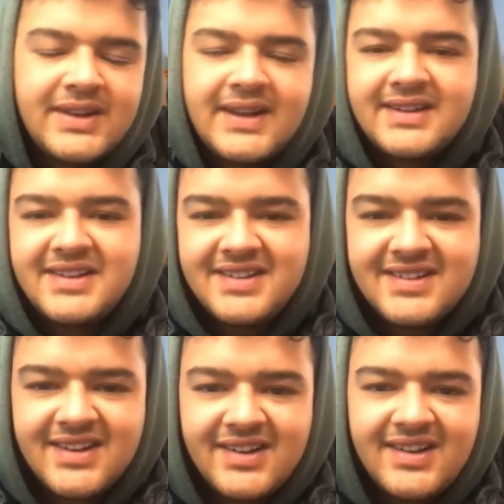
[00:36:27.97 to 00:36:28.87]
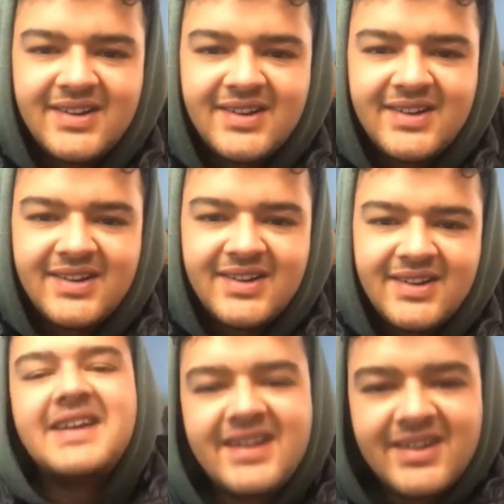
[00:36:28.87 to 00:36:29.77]
didn't study or your dad
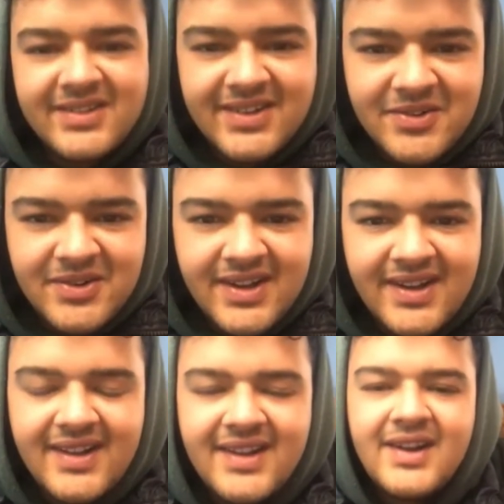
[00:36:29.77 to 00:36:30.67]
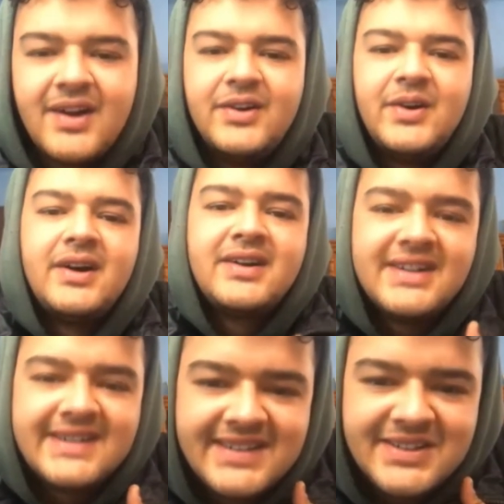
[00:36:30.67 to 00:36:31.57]
didn't get a degree or your
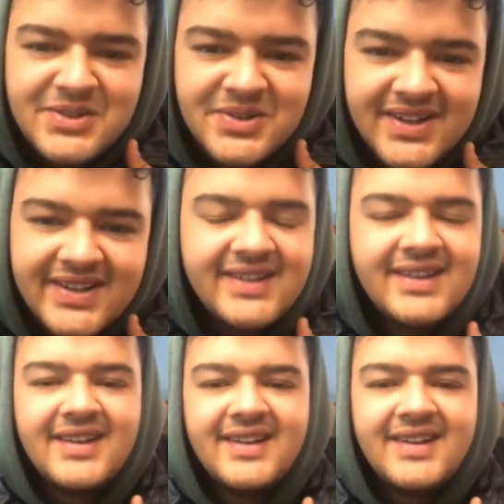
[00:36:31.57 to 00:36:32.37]
uncle didn't do it.